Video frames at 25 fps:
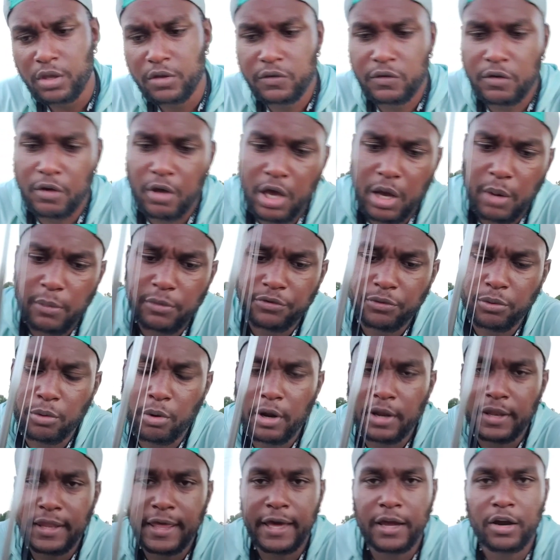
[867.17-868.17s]
So I was
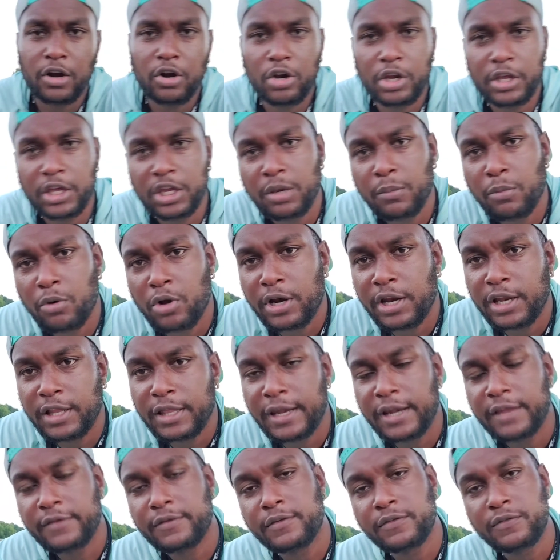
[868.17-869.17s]
throwing that early in the
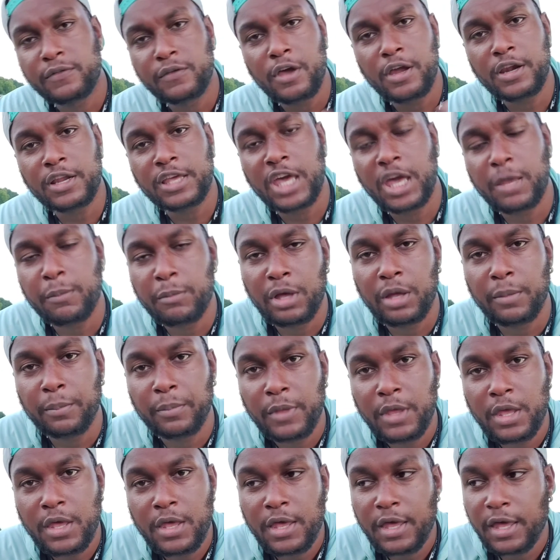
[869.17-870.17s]
morning. Then as the sun came up